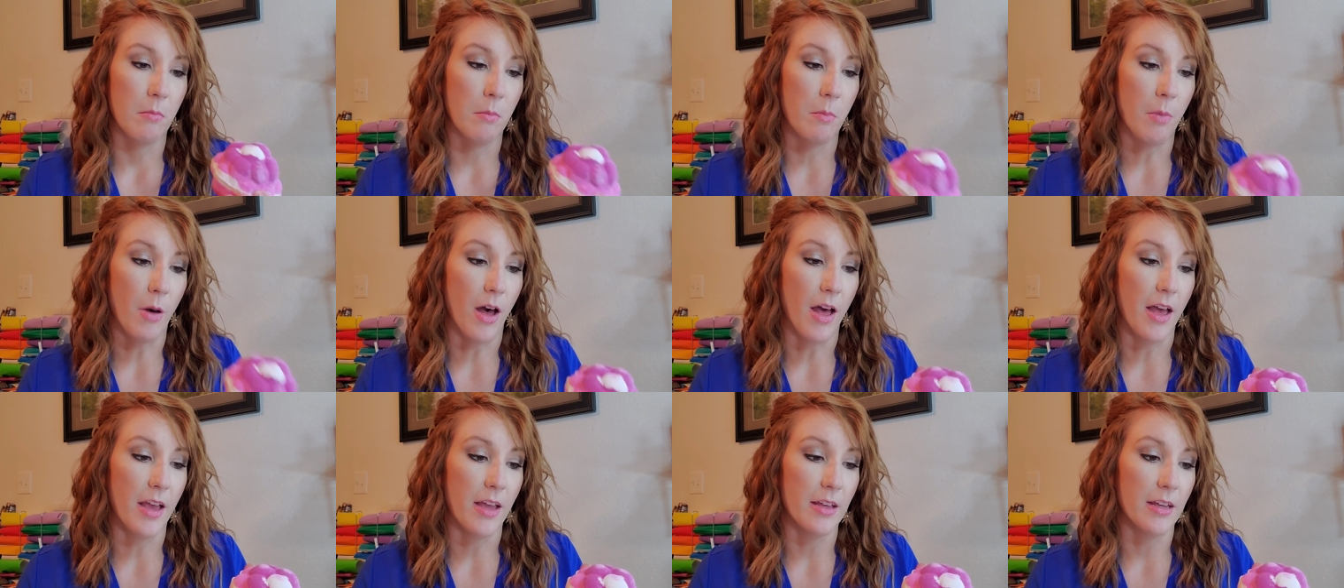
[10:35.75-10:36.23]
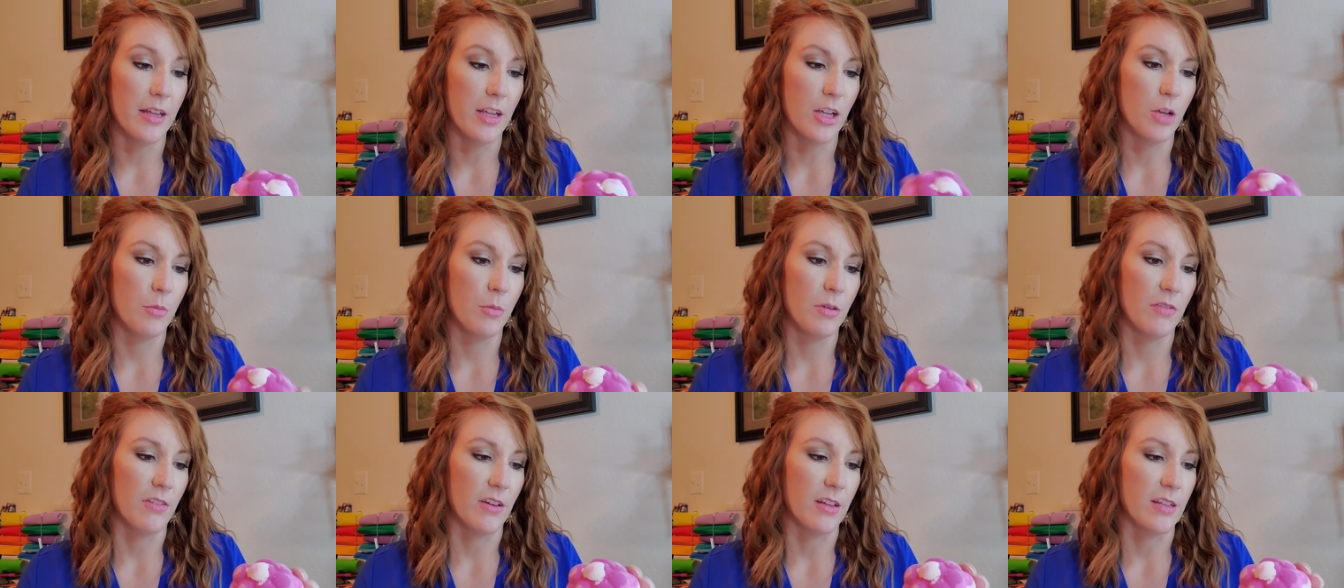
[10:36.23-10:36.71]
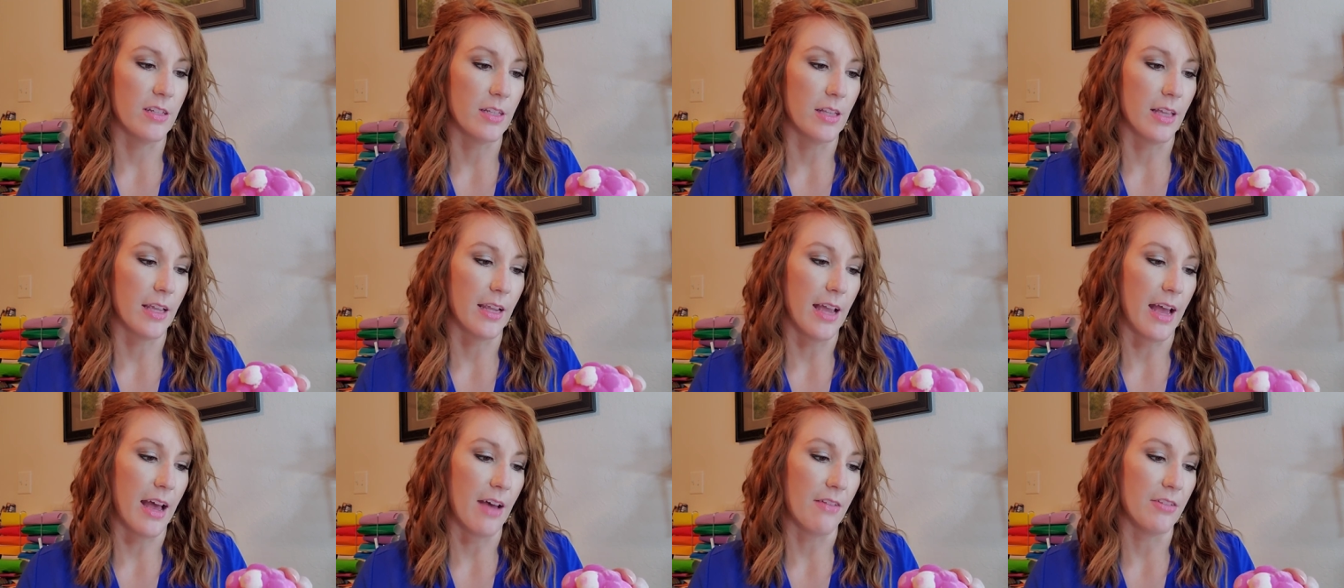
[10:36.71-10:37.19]
but it could be fun to
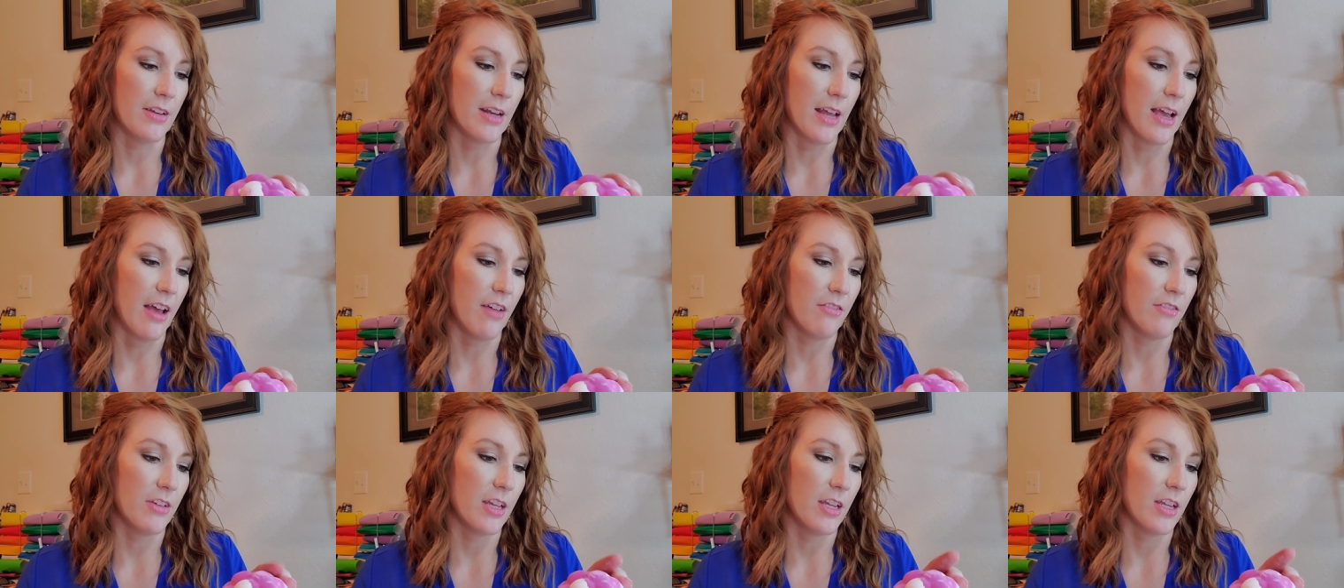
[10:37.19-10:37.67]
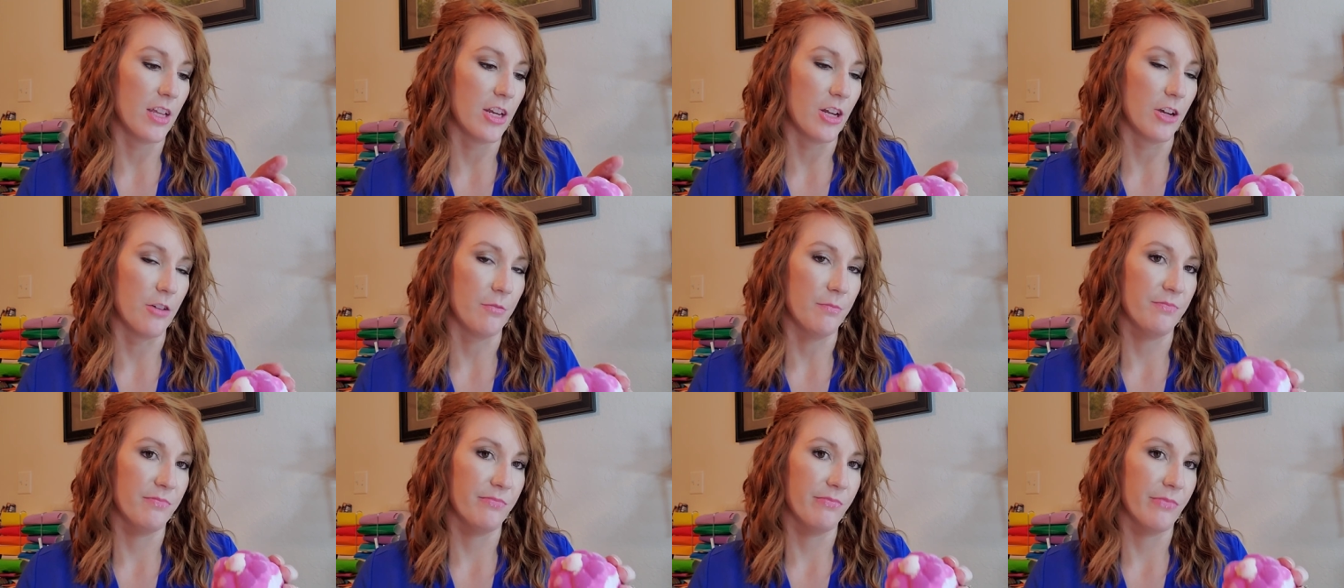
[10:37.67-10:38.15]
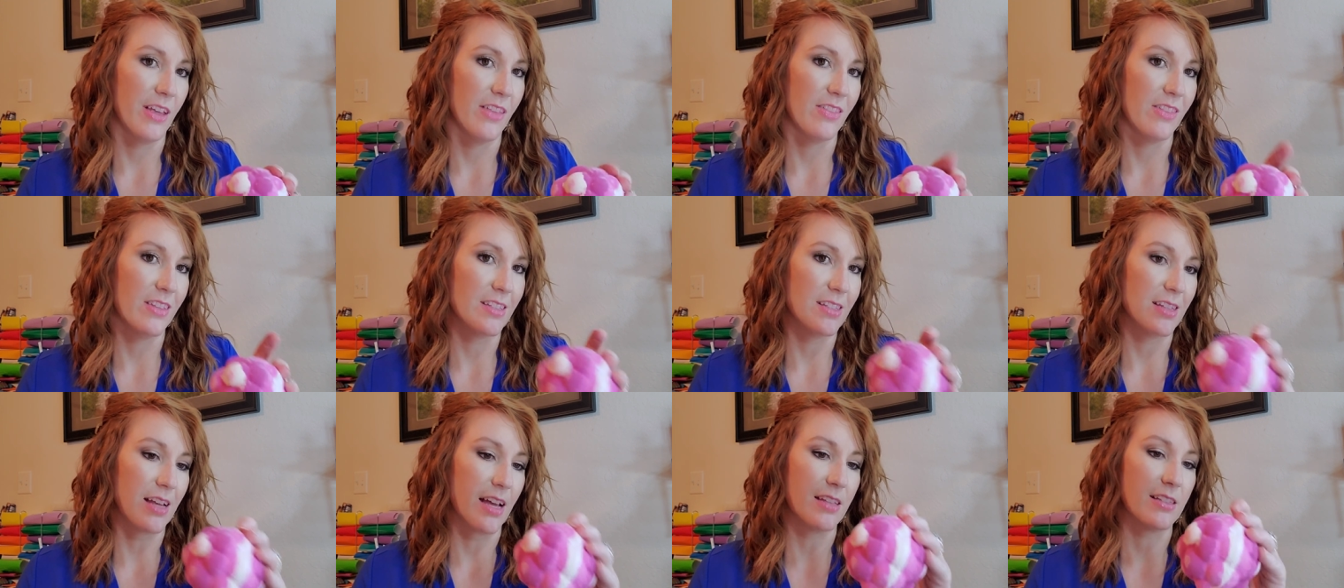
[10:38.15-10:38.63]
like half and half it, you know. And
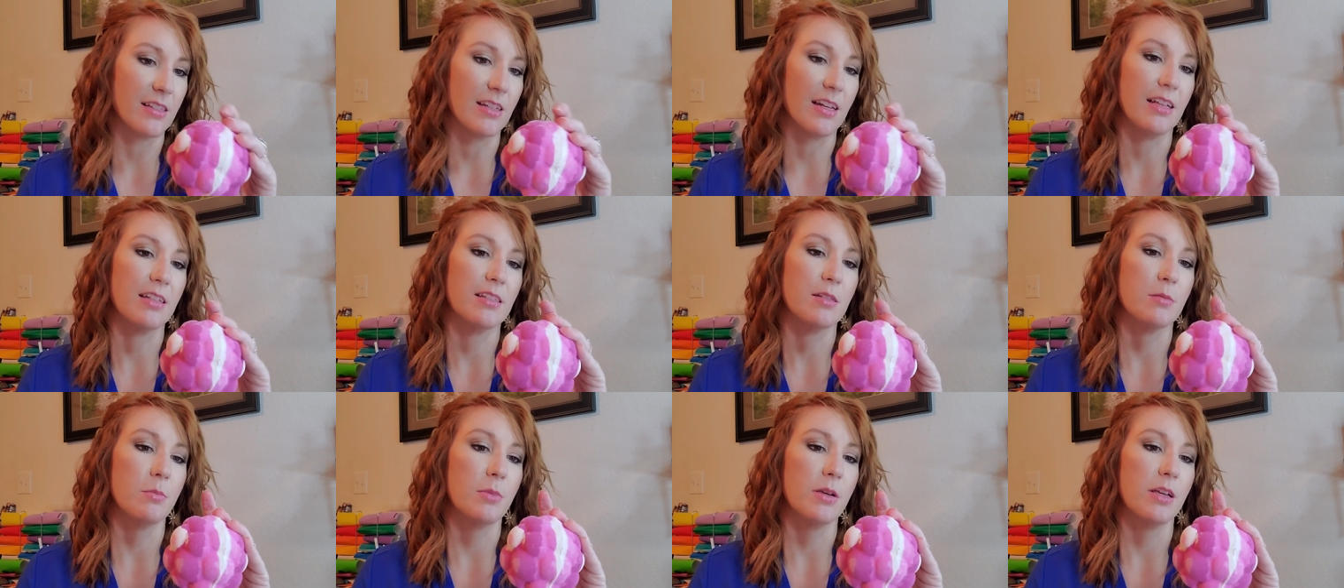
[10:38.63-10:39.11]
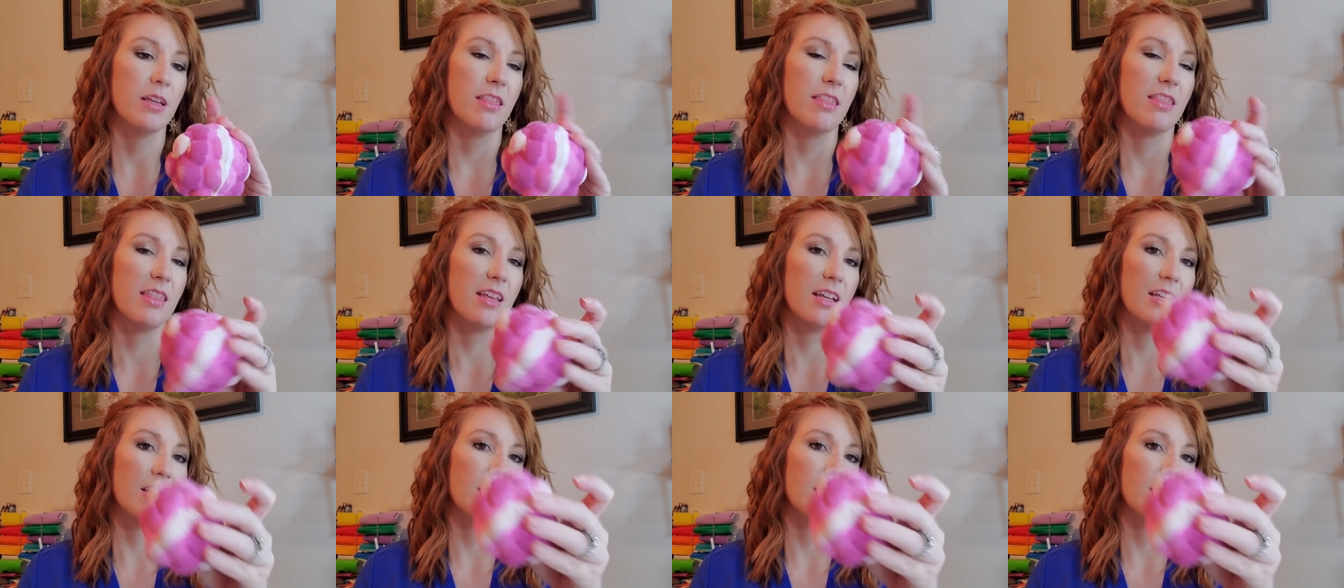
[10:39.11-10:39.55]
this has a nice big thick